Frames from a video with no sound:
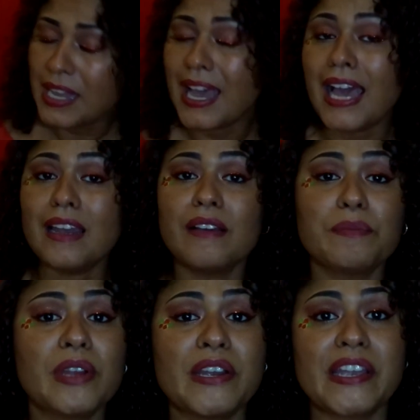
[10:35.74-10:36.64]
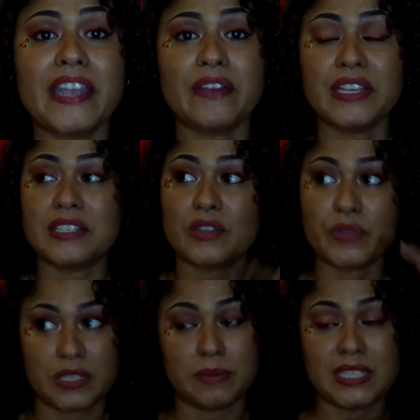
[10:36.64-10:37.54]
I love Mariah Carey's
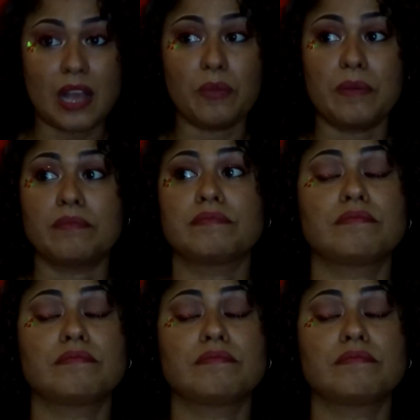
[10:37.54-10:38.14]
Christmas album.